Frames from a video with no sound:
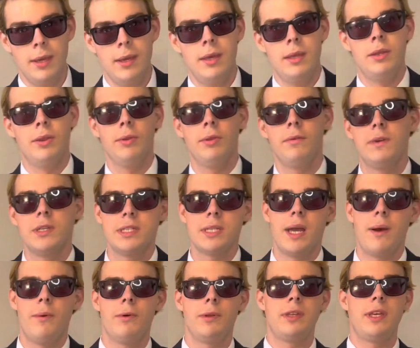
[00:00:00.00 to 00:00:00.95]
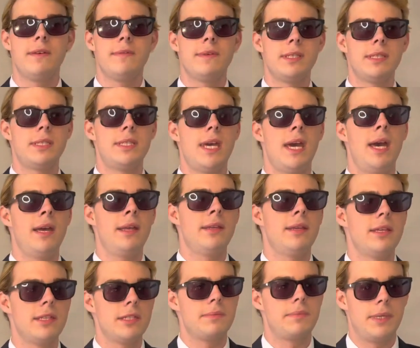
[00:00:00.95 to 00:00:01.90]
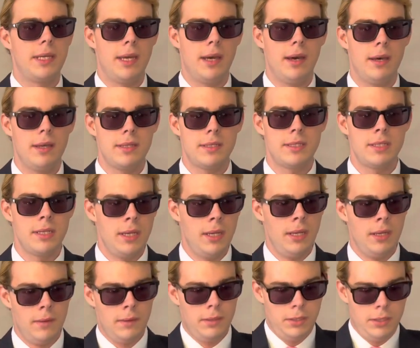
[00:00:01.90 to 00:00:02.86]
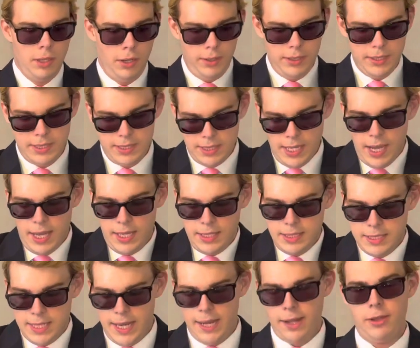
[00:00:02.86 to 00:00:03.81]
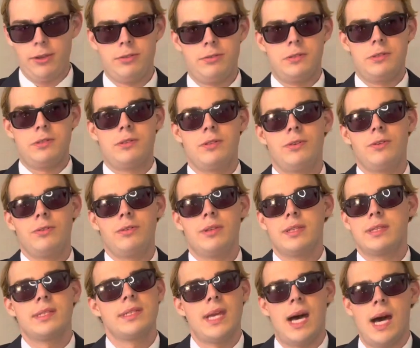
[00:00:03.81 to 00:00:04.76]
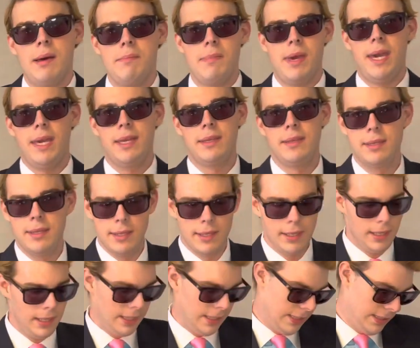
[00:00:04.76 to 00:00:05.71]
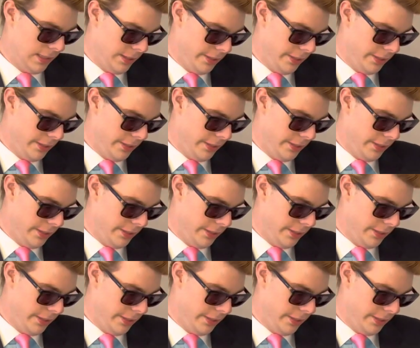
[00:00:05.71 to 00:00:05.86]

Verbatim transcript: The only reason I would give it a ten is because you know it's not a tailored suit. It's not made in Italy.